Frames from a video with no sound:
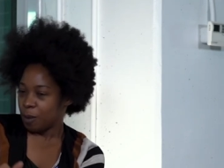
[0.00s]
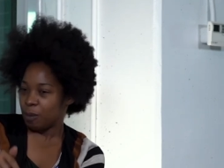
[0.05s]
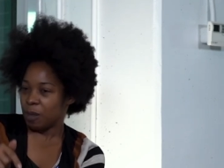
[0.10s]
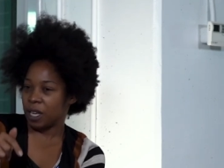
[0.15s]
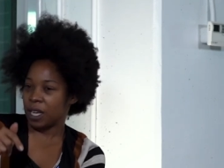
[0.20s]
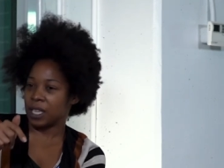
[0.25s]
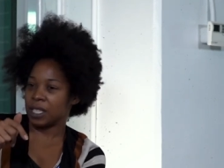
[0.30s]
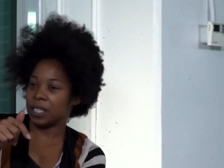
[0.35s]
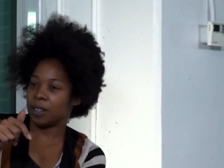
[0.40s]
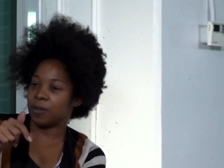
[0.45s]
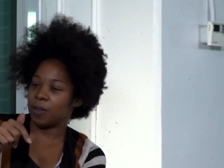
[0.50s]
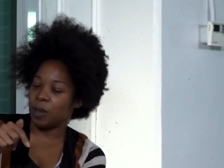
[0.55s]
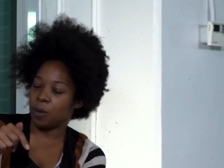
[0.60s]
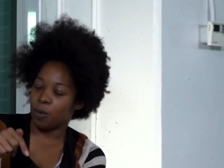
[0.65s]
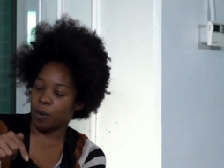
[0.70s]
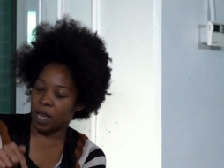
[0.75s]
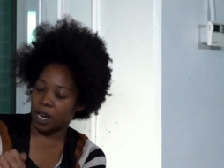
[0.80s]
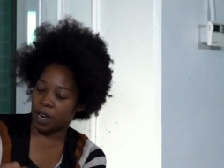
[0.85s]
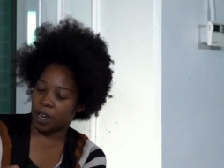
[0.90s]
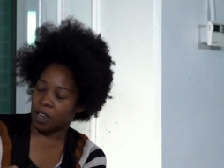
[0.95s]
Because if he
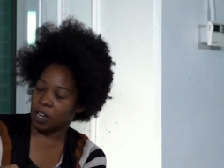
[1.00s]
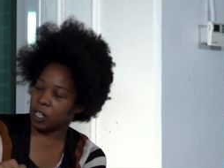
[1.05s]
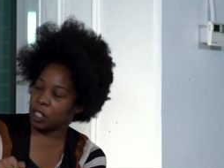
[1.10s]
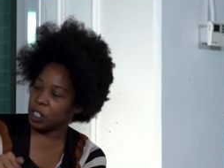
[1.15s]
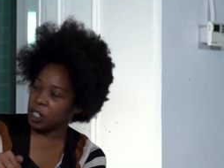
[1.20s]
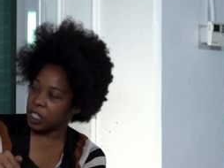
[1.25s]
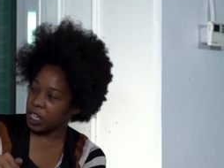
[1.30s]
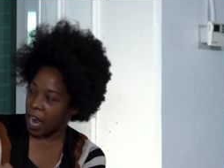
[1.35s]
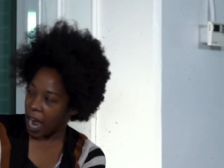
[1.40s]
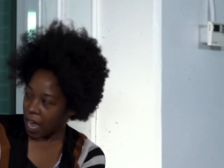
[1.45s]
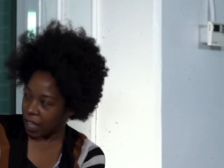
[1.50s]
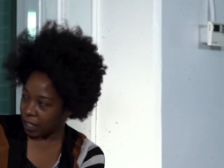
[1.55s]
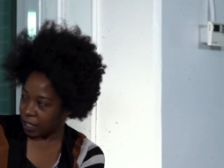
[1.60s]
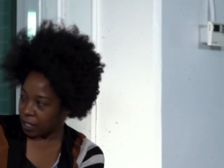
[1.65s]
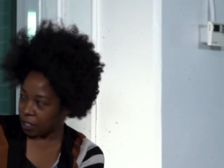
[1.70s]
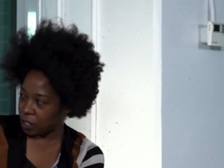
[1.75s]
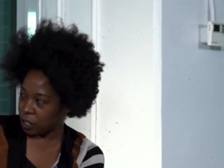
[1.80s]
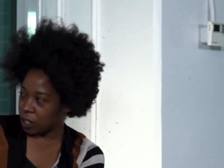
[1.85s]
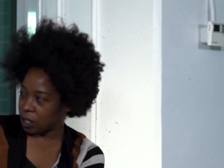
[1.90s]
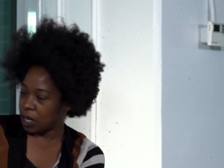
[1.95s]
went
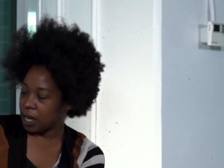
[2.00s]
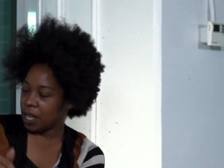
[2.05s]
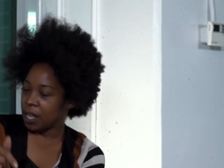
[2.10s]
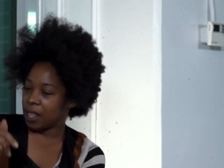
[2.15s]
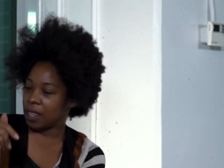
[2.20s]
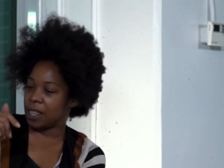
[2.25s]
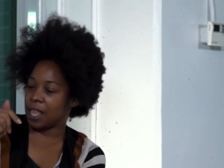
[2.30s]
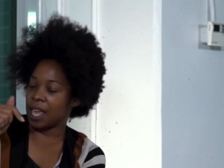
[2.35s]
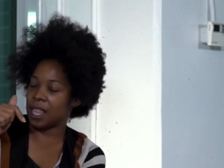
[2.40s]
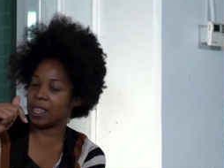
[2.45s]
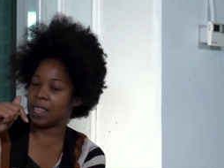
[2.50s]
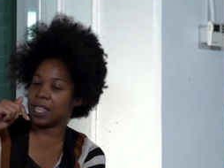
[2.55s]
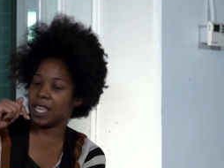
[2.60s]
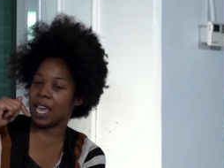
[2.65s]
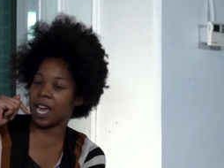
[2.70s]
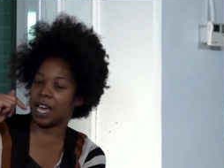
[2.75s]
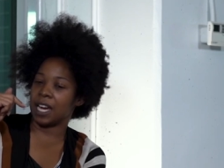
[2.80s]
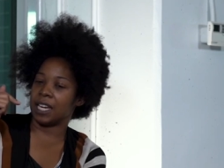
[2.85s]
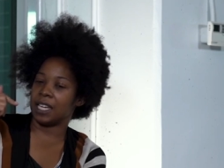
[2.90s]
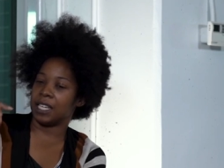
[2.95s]
unchallenged, then
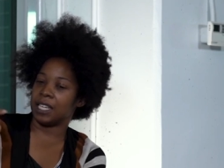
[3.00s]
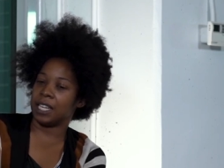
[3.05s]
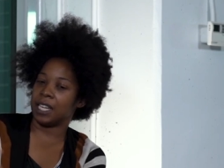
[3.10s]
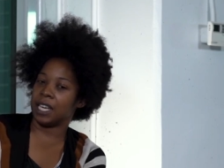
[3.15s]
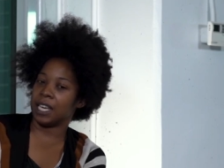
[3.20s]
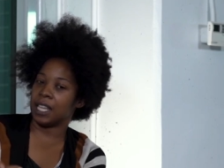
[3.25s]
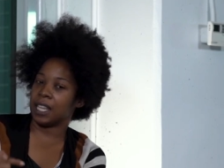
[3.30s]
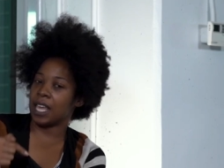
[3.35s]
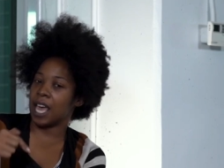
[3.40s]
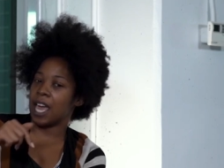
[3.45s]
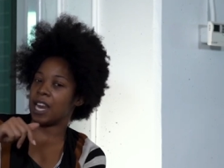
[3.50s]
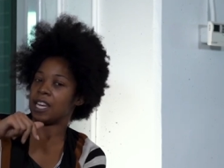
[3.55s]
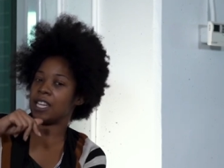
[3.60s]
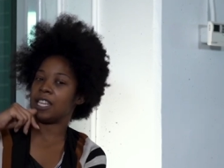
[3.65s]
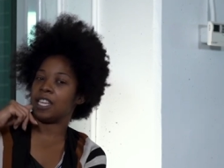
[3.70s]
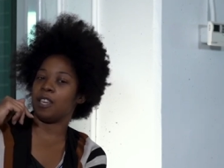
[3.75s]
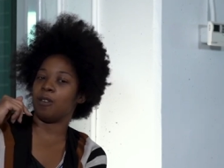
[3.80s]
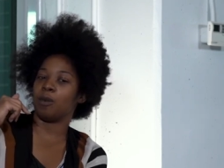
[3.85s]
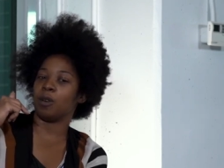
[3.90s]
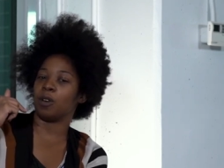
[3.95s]
the idea that
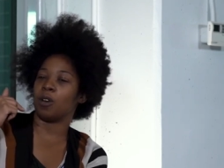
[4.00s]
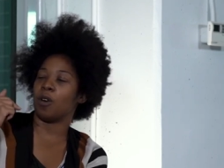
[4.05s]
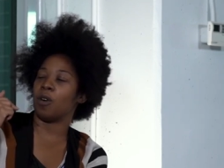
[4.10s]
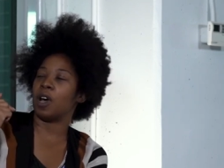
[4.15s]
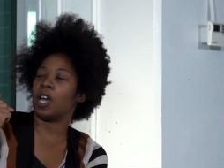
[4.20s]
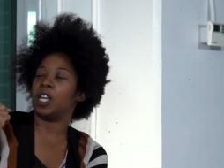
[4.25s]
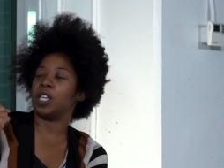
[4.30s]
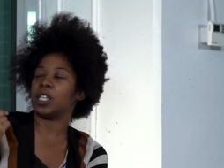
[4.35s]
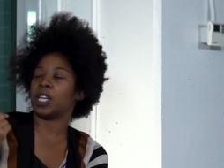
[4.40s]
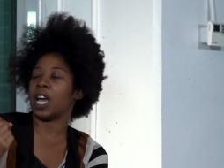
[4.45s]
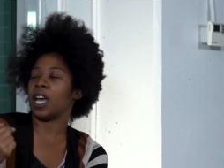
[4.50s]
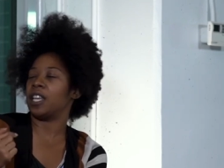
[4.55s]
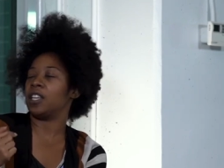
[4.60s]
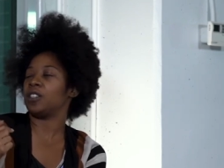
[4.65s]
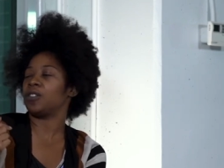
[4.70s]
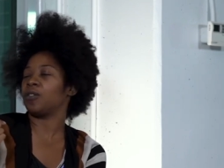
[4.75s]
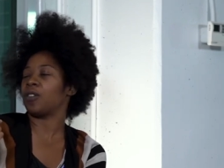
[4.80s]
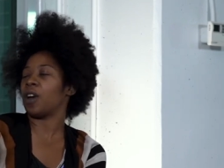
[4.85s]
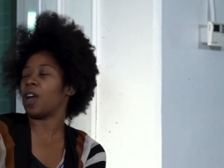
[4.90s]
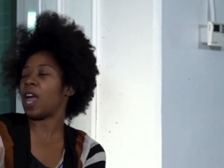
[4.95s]
he would go
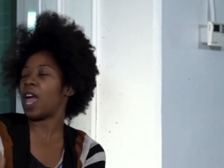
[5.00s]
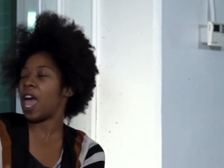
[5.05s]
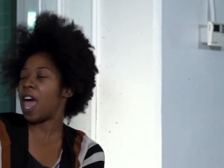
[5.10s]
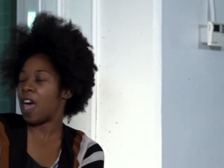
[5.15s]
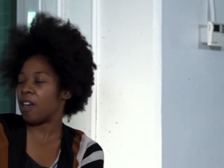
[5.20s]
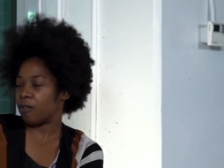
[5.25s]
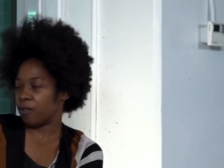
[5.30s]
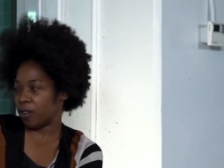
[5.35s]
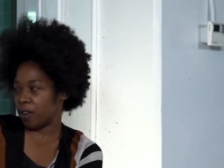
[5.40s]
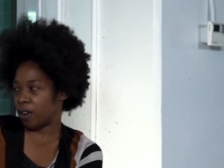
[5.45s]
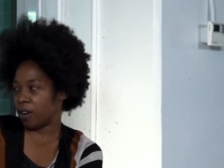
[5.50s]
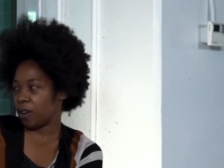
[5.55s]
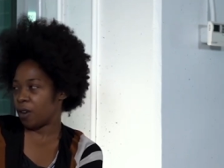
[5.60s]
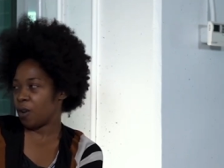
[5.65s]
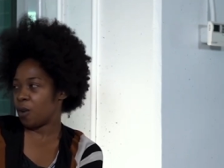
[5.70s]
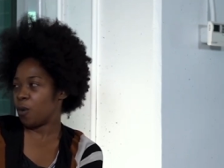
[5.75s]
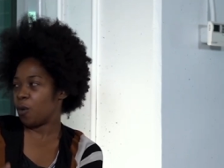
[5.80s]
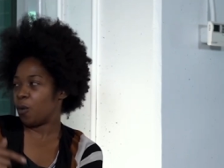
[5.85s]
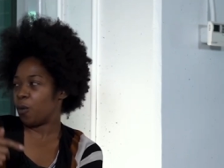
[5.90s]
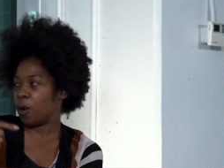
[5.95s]
unchallenged forever
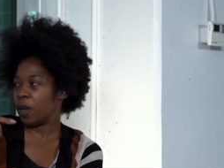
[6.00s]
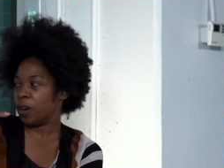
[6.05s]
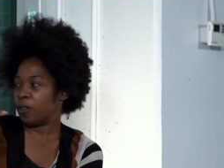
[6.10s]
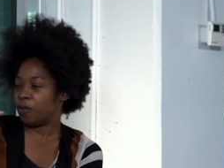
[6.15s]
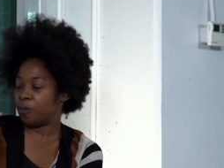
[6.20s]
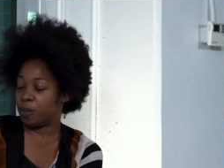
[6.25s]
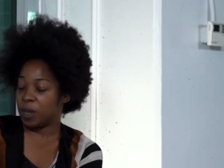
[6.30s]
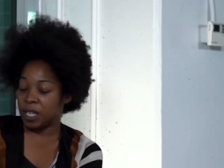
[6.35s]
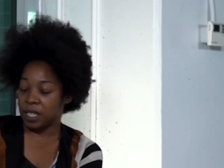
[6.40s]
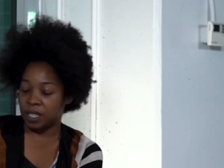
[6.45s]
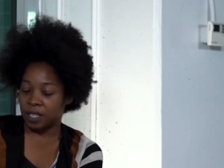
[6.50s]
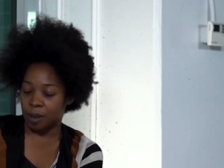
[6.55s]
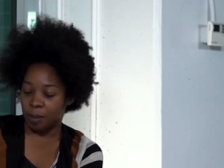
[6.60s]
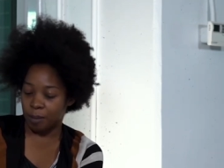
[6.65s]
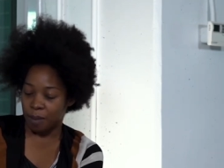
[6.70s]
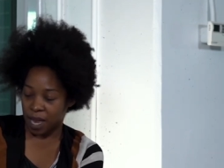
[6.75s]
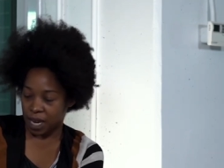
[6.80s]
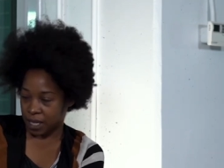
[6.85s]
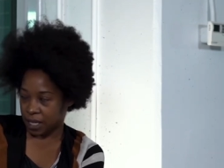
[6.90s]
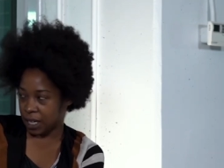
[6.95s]
would have been
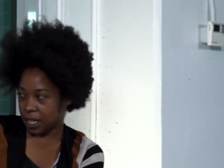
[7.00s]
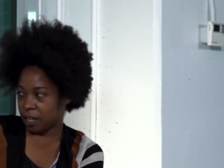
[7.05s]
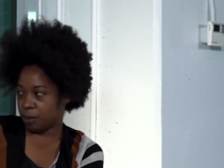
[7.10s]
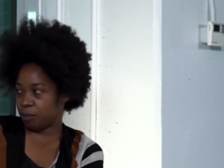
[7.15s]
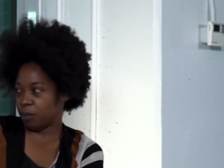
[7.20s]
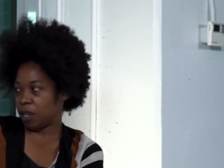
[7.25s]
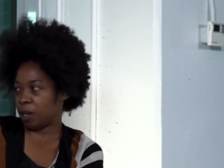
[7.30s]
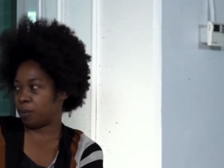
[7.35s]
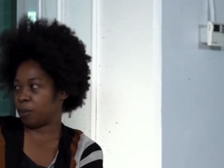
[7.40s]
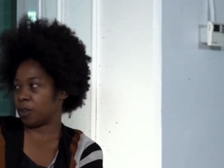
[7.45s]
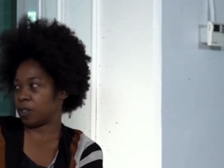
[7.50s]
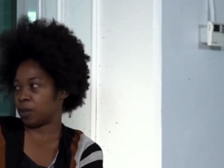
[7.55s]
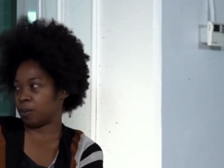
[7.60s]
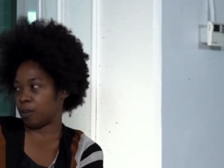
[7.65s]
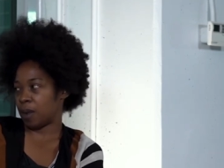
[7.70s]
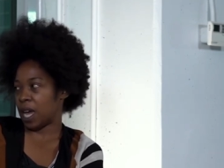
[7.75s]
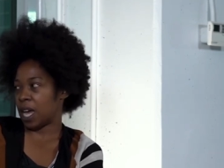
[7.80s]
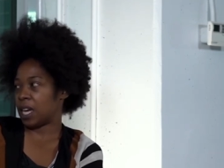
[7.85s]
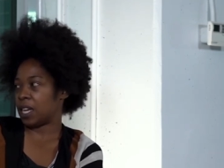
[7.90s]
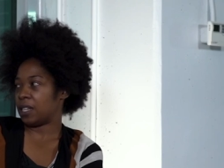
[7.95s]
cemented in people's
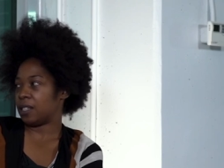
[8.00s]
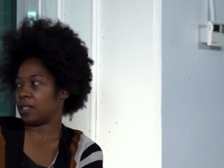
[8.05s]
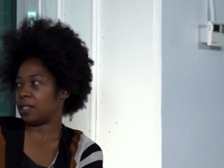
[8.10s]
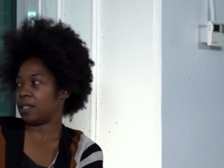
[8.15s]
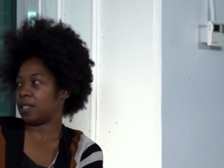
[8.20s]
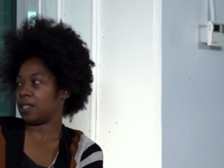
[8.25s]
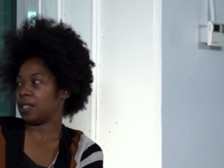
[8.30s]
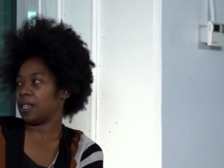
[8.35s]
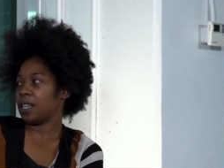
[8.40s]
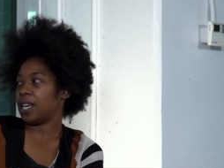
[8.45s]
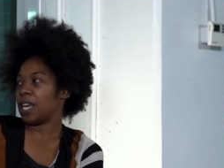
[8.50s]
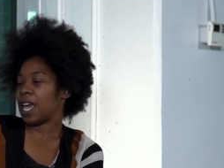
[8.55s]
minds.